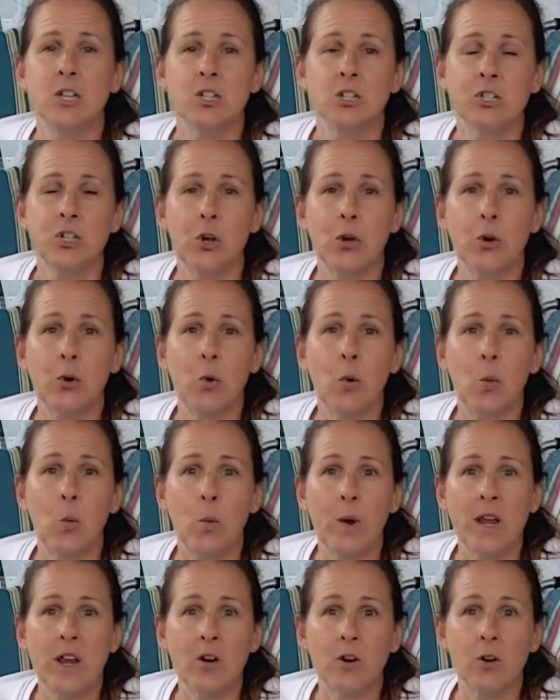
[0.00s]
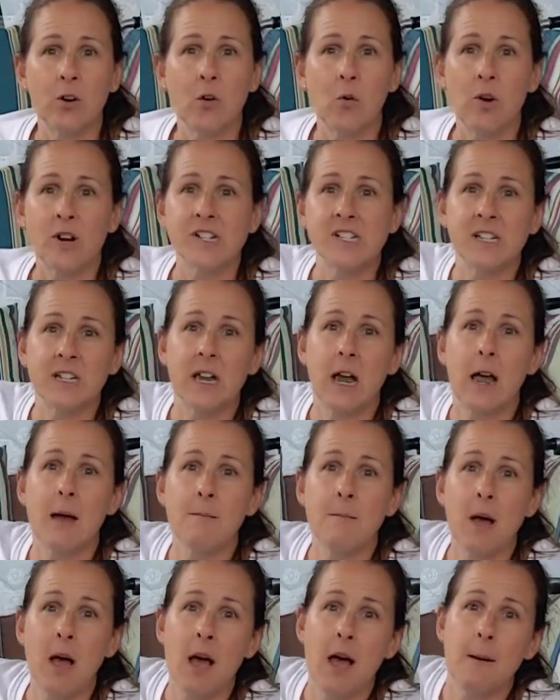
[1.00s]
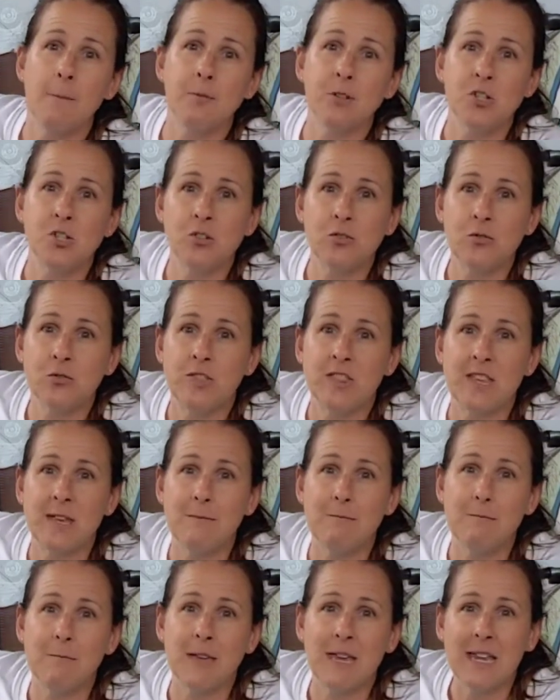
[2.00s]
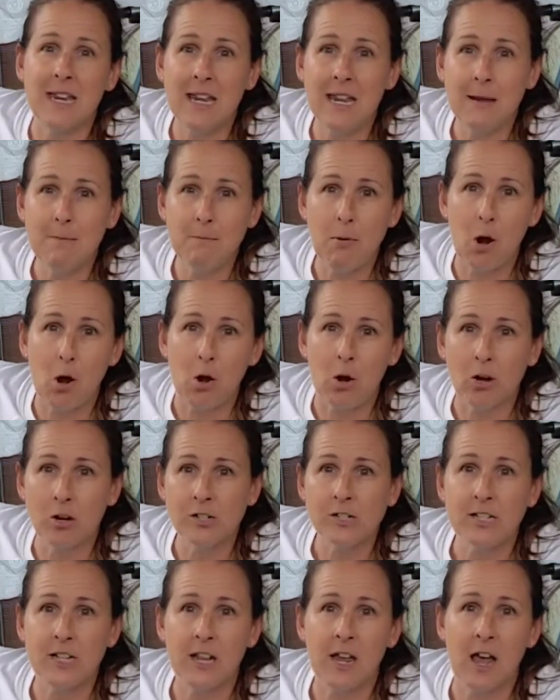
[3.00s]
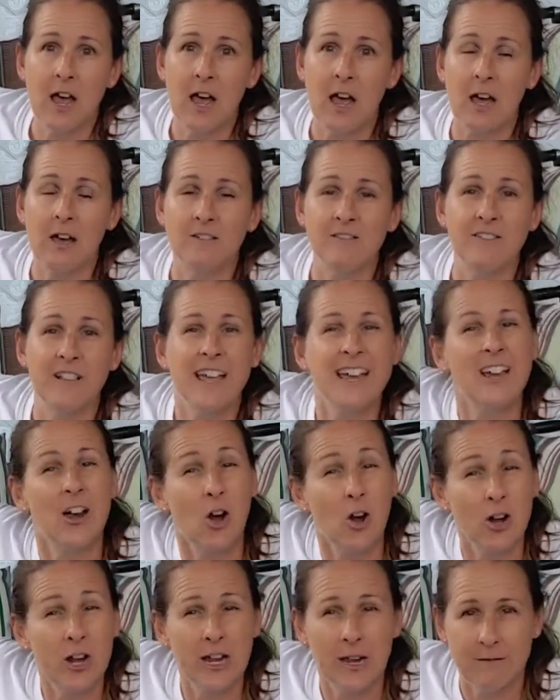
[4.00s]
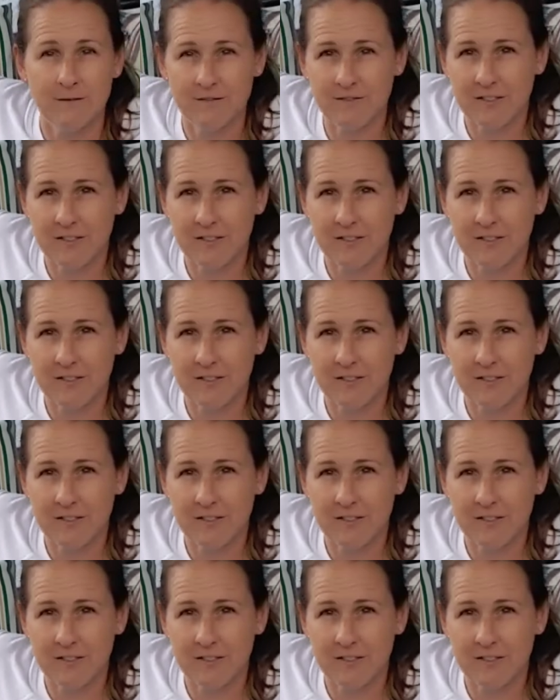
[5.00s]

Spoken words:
So we are going to come up to the meaty part of like our hip